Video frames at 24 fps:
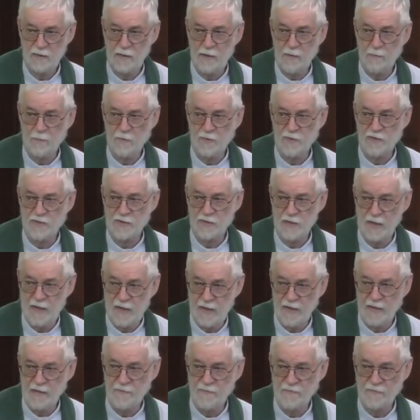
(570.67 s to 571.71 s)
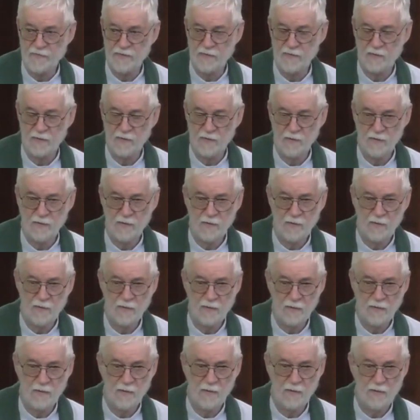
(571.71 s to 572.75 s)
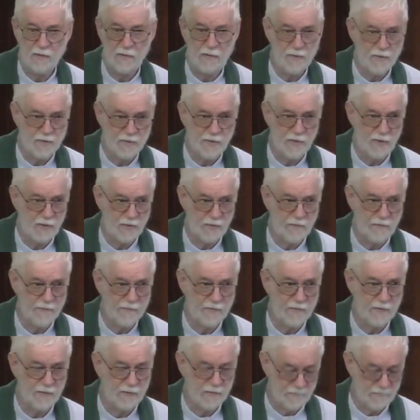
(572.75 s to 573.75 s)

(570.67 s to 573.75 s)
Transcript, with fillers: It was slaves who served.